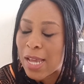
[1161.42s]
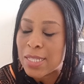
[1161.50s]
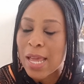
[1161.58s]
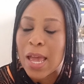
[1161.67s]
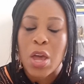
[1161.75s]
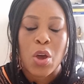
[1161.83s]

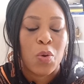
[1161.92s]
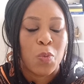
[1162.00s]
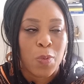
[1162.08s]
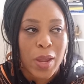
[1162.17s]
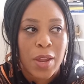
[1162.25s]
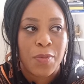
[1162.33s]
Guys,
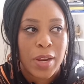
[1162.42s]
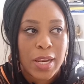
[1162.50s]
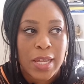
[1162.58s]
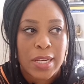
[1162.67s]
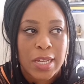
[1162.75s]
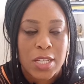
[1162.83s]
we
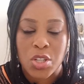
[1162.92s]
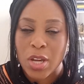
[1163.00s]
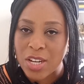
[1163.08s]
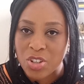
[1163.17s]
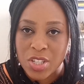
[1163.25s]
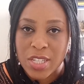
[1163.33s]
really need
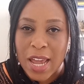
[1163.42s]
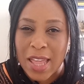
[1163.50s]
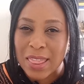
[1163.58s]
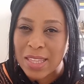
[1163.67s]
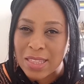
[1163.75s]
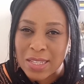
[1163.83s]
to
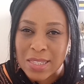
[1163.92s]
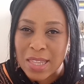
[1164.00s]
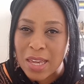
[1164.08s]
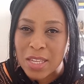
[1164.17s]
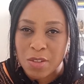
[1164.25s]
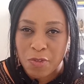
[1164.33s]
understand that this
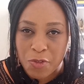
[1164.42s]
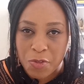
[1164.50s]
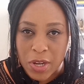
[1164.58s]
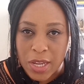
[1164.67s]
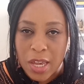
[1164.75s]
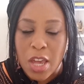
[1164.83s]
thing is
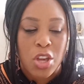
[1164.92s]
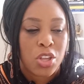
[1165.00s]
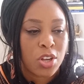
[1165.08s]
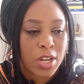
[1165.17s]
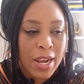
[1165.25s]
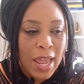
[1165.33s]
free.
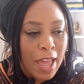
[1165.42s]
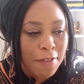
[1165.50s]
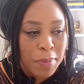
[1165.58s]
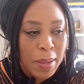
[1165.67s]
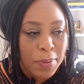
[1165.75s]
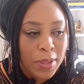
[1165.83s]
You're going to
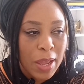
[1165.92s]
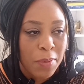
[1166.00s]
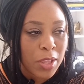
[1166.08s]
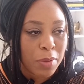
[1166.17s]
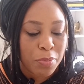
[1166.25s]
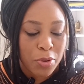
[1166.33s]
have people
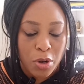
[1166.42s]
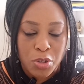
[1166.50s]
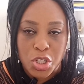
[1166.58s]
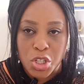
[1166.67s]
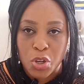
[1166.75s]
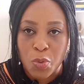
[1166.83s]
that will
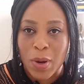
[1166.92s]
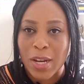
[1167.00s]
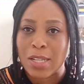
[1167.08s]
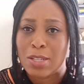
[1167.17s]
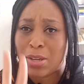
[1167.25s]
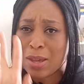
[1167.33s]
approach you
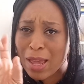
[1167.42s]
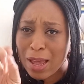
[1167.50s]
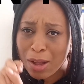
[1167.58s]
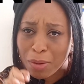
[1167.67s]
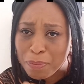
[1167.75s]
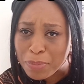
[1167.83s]
wanting to
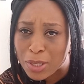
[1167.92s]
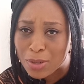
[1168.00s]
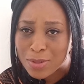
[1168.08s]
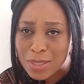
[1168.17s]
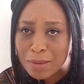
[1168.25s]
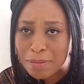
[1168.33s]
help
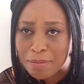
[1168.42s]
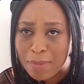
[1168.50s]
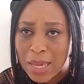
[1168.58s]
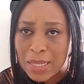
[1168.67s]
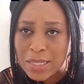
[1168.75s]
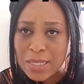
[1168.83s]
you
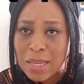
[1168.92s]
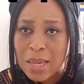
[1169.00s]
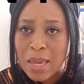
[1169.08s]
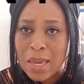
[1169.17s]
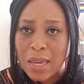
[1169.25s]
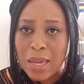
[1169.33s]
submit,
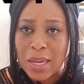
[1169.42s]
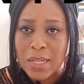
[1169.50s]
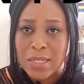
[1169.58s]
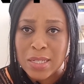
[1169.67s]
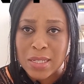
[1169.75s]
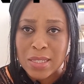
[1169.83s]

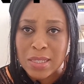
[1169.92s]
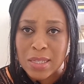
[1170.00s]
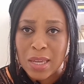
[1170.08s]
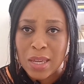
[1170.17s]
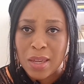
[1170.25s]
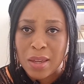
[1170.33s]

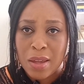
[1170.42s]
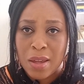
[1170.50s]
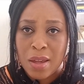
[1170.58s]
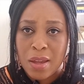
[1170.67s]
etc.